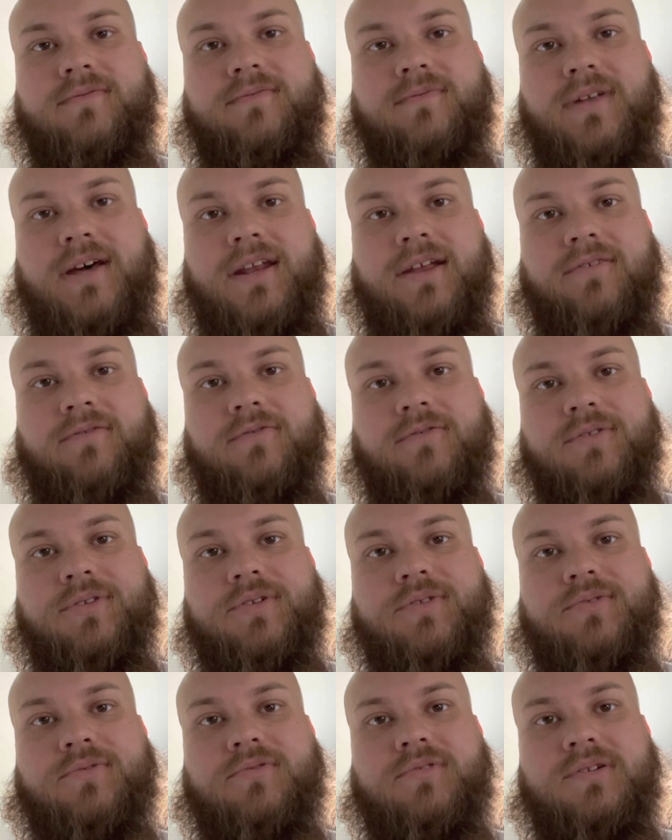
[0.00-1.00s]
netting for the
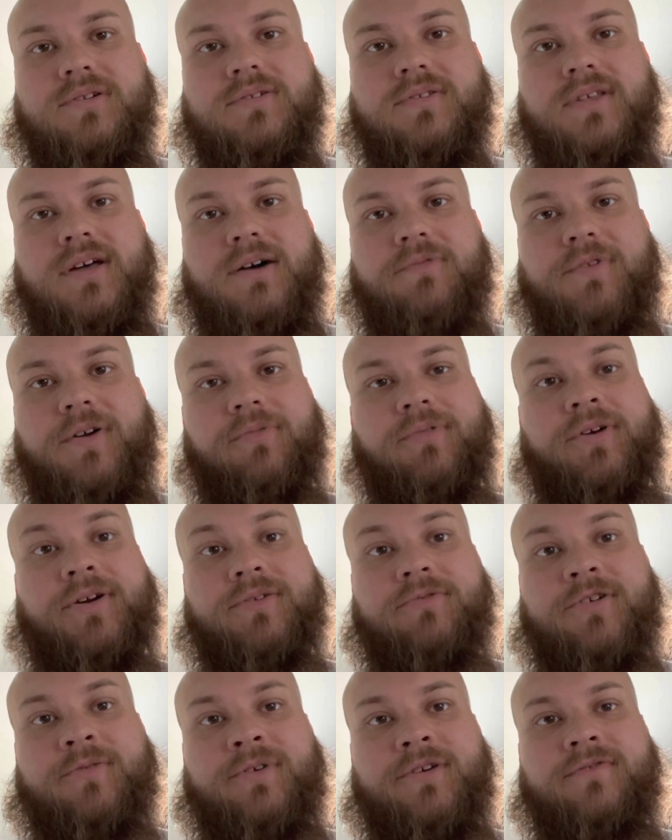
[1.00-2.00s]
door so that way we don't
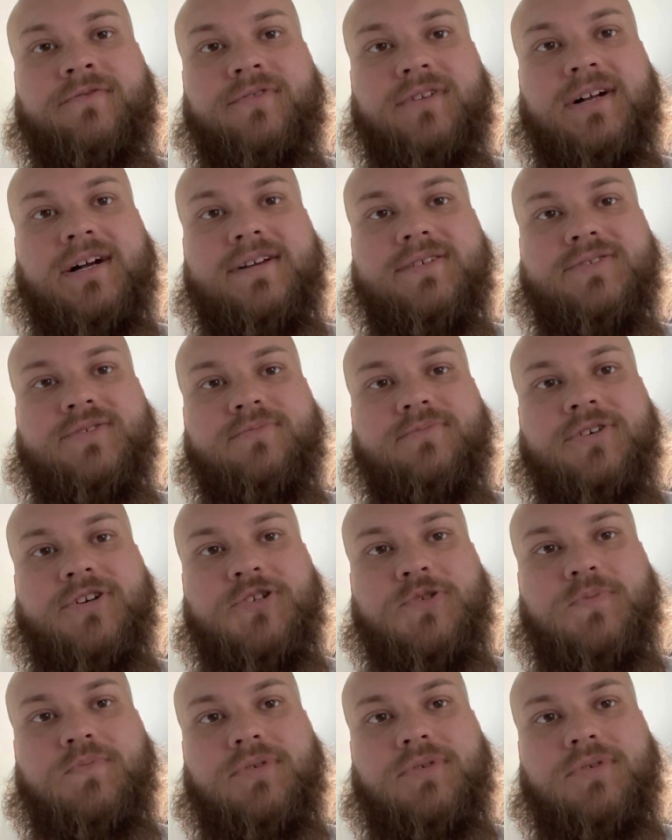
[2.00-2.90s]
have to worry about flies so much.